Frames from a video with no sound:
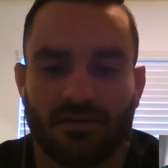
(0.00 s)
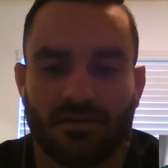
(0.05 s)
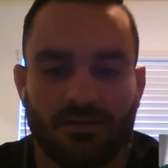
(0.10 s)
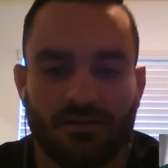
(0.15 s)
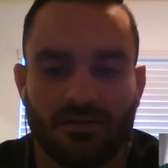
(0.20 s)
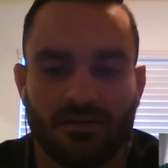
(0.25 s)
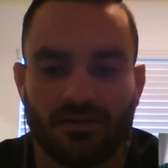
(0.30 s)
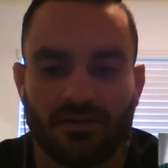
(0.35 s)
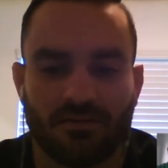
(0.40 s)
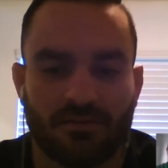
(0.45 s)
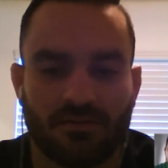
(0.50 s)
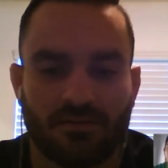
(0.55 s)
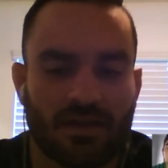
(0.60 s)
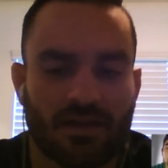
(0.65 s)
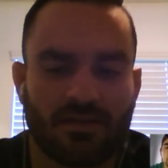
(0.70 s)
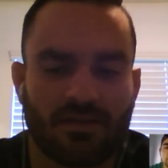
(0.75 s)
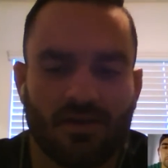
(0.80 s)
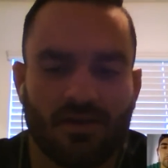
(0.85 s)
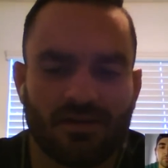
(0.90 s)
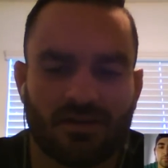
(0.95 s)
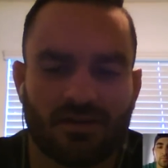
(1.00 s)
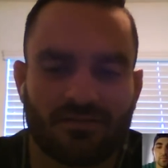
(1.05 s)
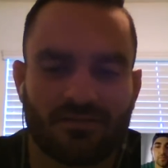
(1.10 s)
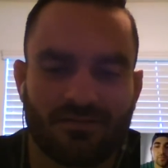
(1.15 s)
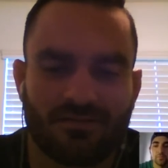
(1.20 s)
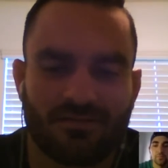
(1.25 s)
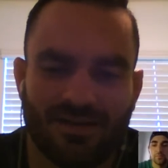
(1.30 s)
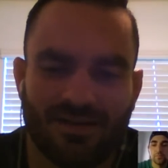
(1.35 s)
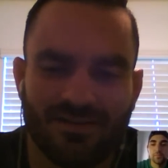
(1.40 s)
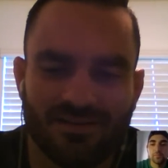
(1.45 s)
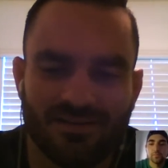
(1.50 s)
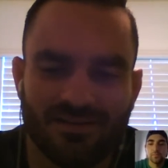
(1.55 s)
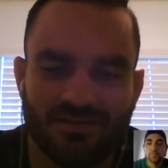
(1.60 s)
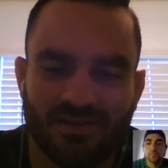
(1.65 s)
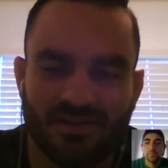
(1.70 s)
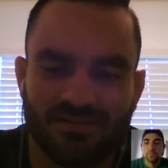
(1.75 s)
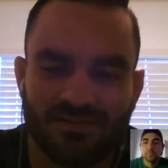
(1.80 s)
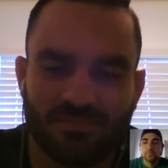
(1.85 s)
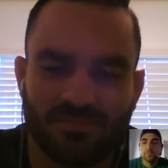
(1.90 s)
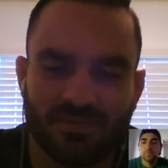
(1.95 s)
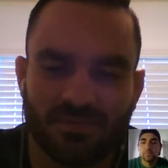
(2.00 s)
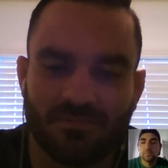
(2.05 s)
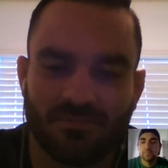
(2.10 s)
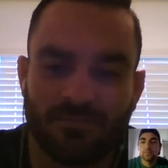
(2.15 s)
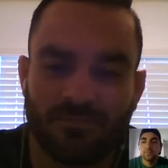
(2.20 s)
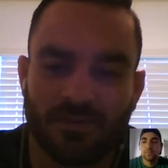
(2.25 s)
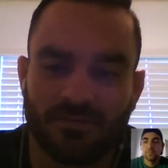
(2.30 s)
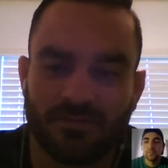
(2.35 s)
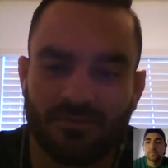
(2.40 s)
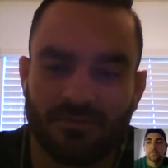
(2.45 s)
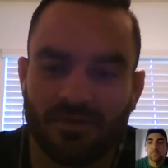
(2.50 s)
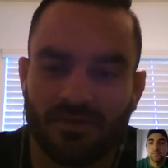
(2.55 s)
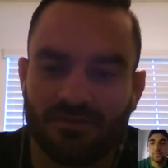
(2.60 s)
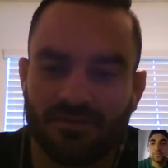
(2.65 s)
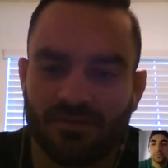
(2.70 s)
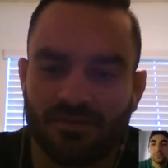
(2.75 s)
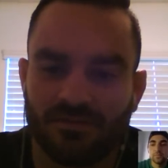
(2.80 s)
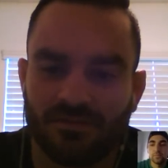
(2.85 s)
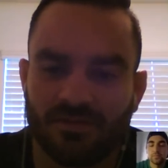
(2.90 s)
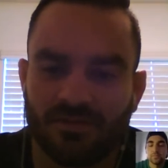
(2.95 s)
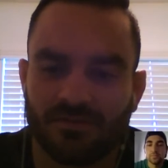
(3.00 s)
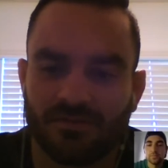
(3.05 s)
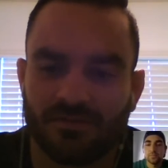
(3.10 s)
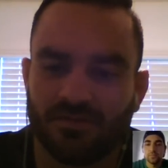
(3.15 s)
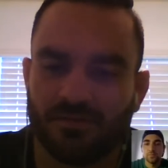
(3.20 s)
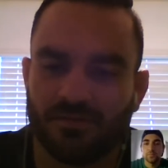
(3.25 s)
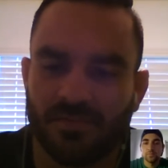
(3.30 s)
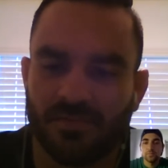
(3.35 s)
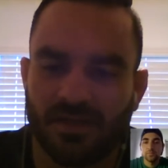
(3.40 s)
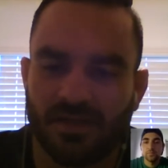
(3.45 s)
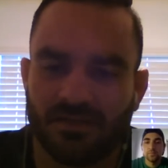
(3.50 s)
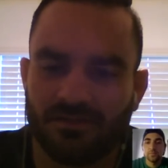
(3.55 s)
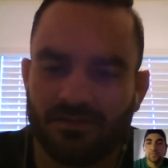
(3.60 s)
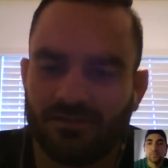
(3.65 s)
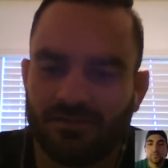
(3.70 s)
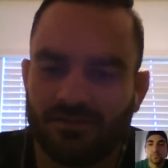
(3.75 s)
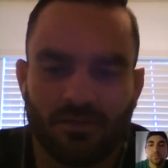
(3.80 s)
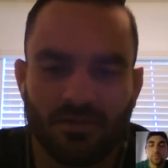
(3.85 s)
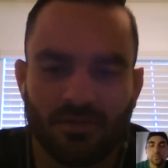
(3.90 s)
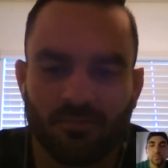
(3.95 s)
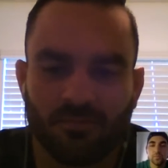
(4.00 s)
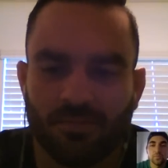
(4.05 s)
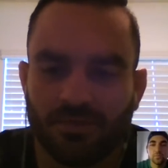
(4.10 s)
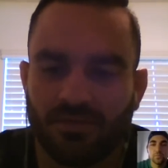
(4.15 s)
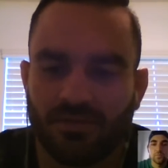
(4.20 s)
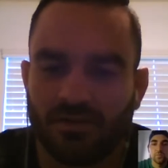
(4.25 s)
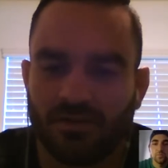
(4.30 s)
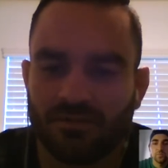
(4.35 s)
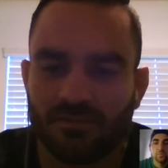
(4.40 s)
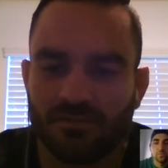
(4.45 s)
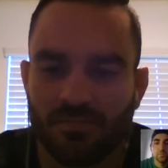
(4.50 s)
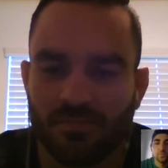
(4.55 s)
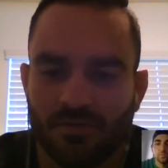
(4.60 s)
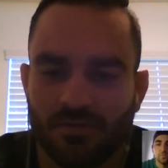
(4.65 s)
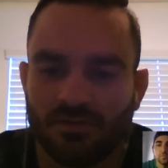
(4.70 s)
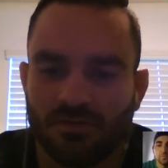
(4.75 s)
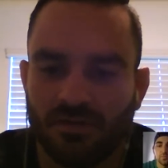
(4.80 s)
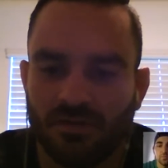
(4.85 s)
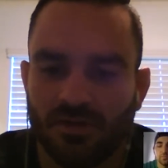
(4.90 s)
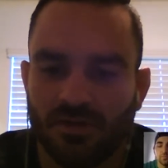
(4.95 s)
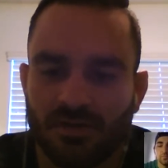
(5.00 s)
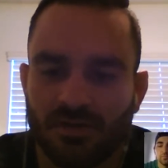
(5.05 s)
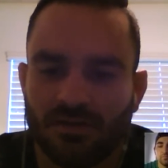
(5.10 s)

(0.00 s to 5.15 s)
you know, hard to trust what the fuck Ferguson's gonna do, man. He's so unpredictable.